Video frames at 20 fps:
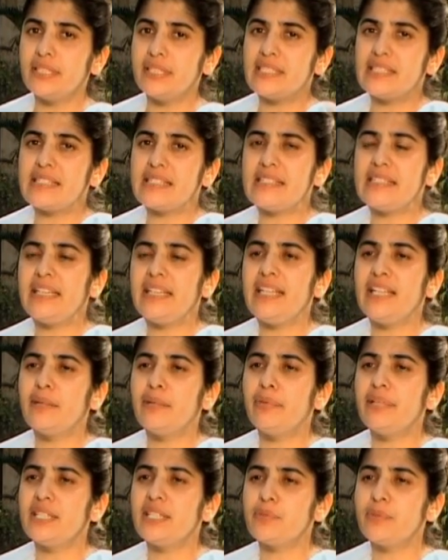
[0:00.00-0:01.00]
scenic
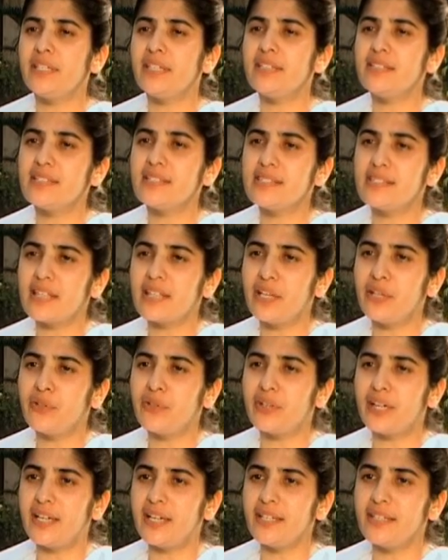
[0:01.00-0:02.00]
place where there's a
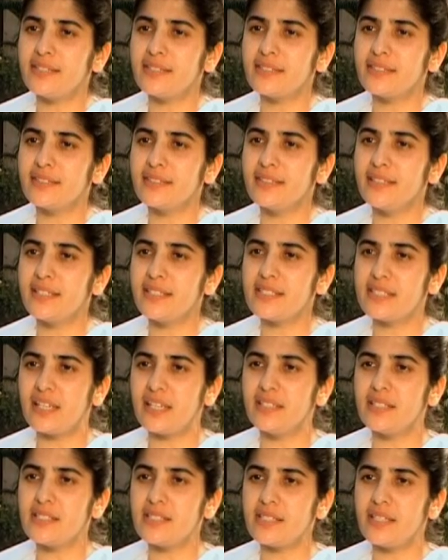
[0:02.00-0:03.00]
sunrise, a
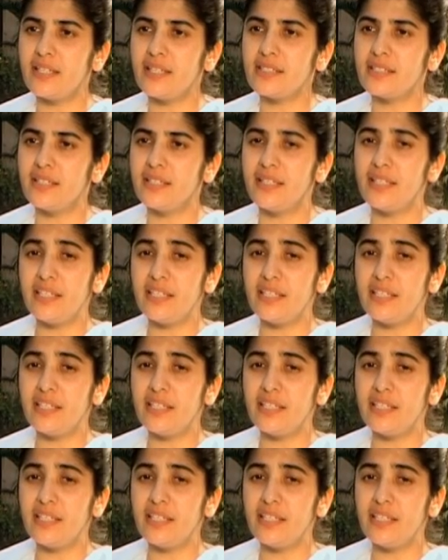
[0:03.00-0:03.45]
sunset.